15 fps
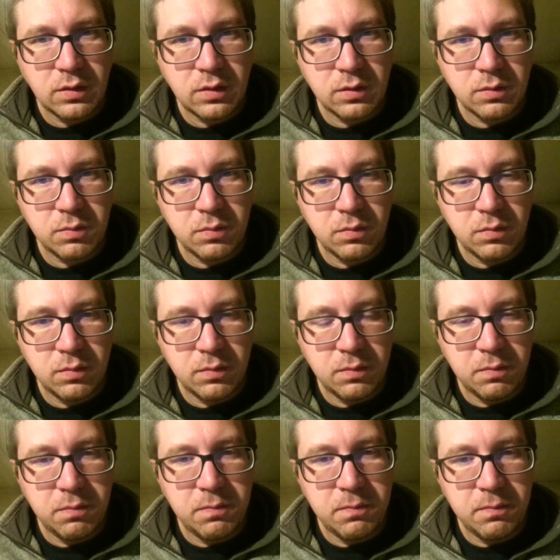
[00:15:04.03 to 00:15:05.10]
is
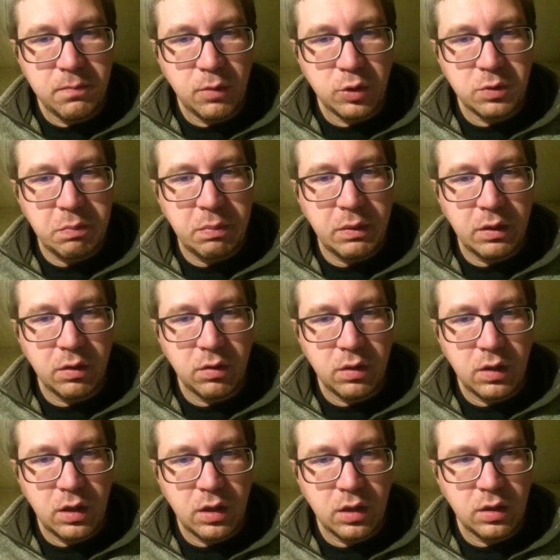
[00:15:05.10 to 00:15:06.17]
much bigger
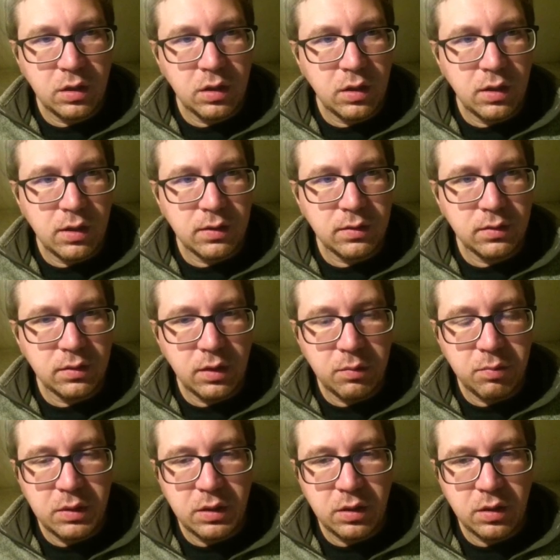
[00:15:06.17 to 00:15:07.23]
than this up
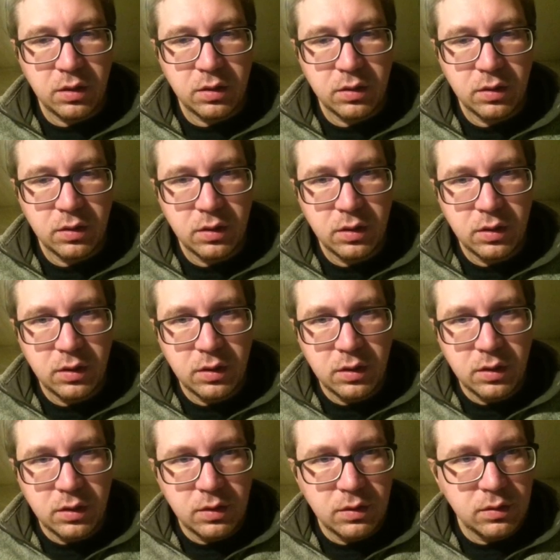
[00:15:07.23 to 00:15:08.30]
here.
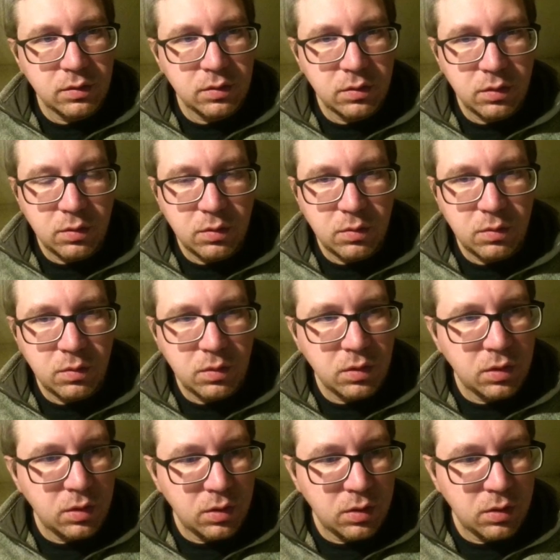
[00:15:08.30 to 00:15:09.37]
So
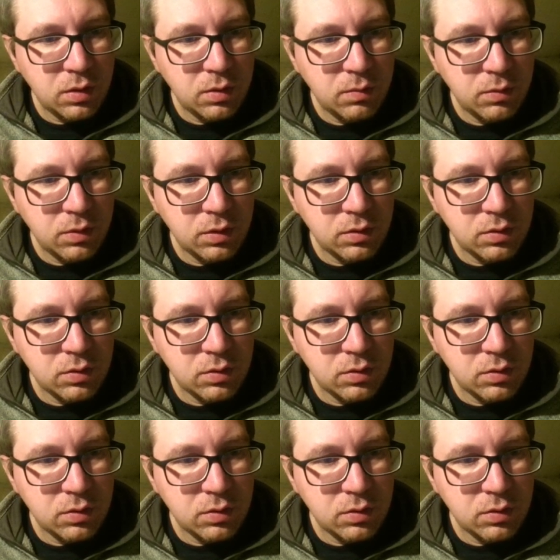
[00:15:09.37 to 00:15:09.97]
let's